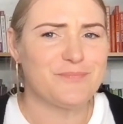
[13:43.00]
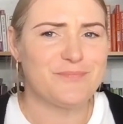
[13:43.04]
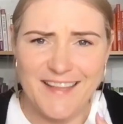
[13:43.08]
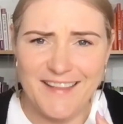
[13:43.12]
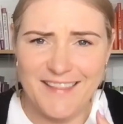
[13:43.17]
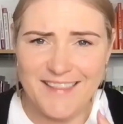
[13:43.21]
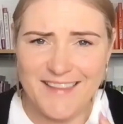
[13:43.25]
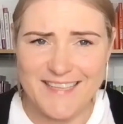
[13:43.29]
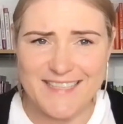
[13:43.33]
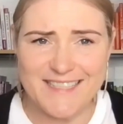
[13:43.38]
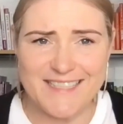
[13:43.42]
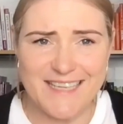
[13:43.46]

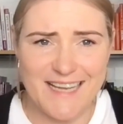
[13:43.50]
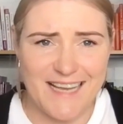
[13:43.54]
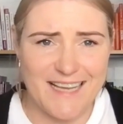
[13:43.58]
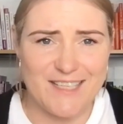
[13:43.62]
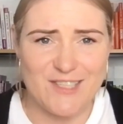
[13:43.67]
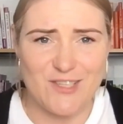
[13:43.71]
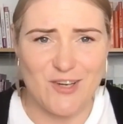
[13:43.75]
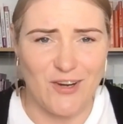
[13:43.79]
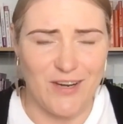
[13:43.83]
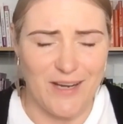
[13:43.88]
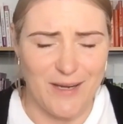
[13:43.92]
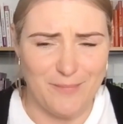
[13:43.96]
this takes
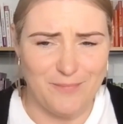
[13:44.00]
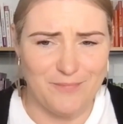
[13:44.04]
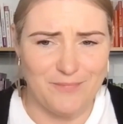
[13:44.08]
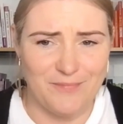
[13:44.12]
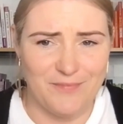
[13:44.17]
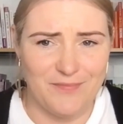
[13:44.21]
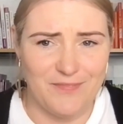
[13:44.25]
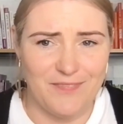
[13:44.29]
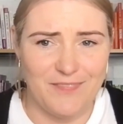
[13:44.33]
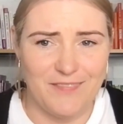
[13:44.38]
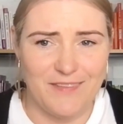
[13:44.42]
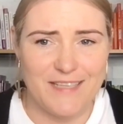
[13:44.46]
time.
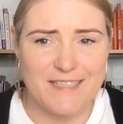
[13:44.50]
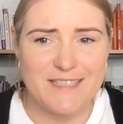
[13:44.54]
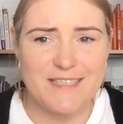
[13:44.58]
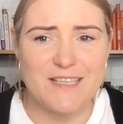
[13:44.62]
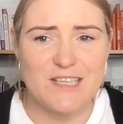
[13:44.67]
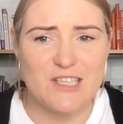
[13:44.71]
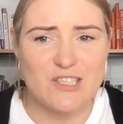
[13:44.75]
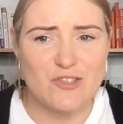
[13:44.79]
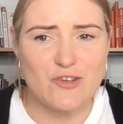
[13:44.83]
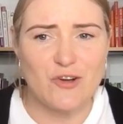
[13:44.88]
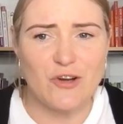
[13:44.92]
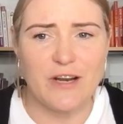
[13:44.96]
This
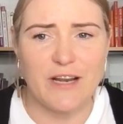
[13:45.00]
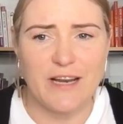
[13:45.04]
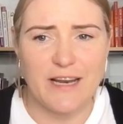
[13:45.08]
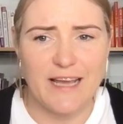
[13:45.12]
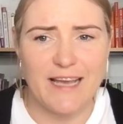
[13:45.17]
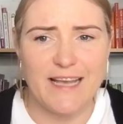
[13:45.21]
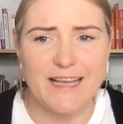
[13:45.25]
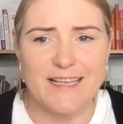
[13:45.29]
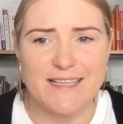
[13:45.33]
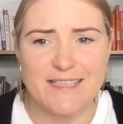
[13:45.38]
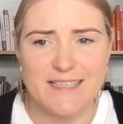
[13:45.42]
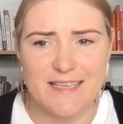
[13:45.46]
is not an
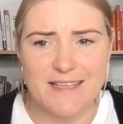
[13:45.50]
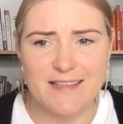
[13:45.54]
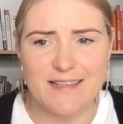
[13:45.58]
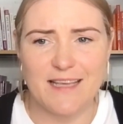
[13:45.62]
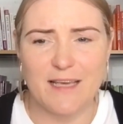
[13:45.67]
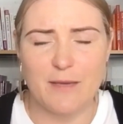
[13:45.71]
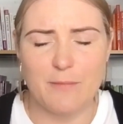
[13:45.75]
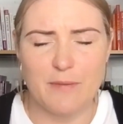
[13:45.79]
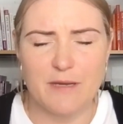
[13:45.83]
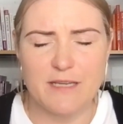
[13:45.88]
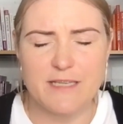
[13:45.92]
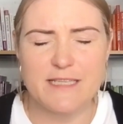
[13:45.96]
easy
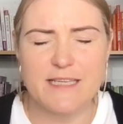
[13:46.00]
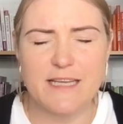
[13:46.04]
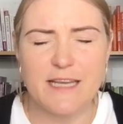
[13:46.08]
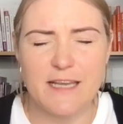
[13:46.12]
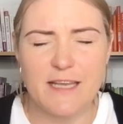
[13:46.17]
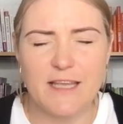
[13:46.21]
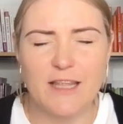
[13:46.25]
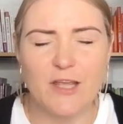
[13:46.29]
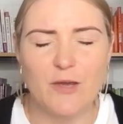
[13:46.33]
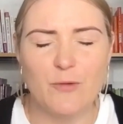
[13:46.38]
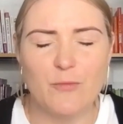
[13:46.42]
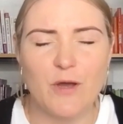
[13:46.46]
thing,
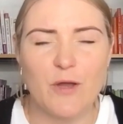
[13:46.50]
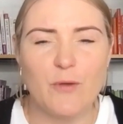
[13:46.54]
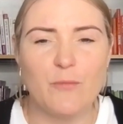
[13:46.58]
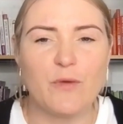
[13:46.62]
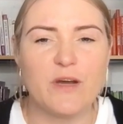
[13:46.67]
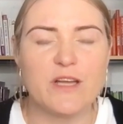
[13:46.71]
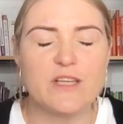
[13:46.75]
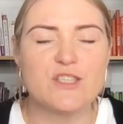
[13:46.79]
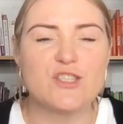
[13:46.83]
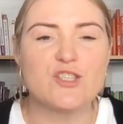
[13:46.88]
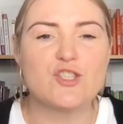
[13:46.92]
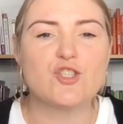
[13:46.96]
particularly when
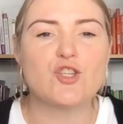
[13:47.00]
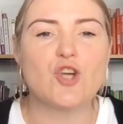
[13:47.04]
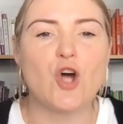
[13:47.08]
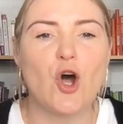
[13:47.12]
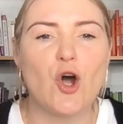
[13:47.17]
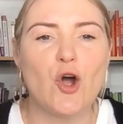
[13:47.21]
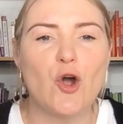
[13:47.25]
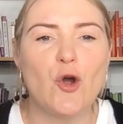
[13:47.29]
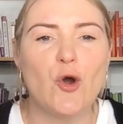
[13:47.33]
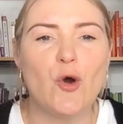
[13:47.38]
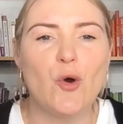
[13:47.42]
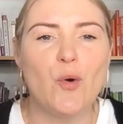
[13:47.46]
we're
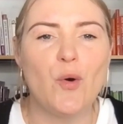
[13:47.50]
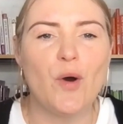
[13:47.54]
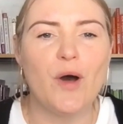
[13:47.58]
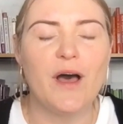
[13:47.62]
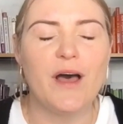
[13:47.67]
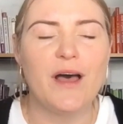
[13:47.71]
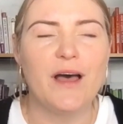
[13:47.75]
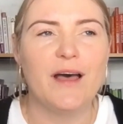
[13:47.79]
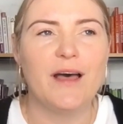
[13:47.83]
so